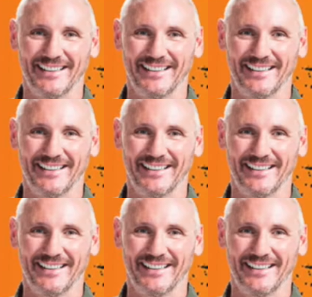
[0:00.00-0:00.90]

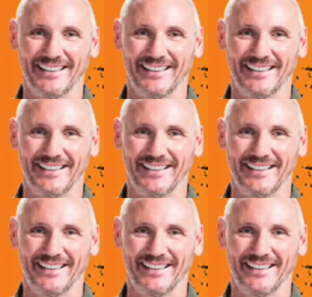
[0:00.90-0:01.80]

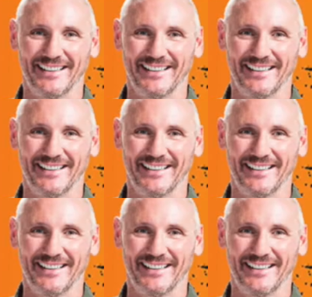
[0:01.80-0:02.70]

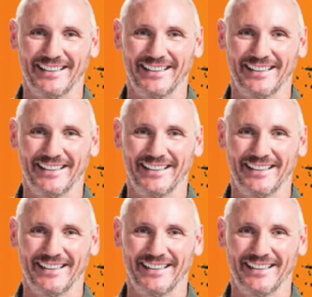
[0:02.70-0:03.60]

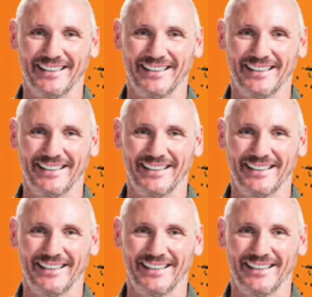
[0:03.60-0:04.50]

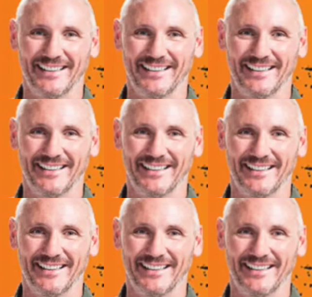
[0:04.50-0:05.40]

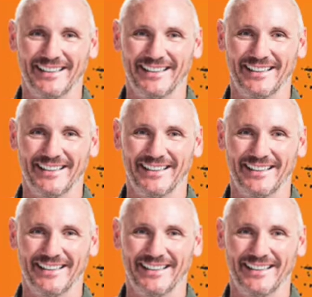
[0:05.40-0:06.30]

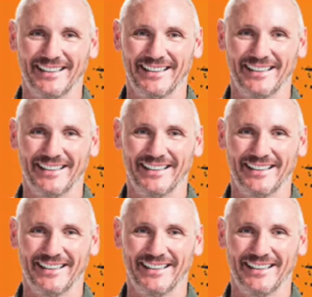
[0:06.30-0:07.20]

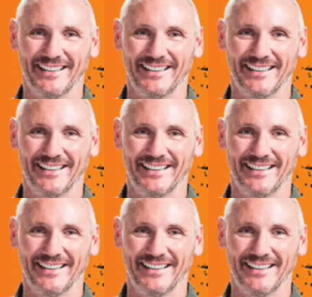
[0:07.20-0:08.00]
(no lip movement)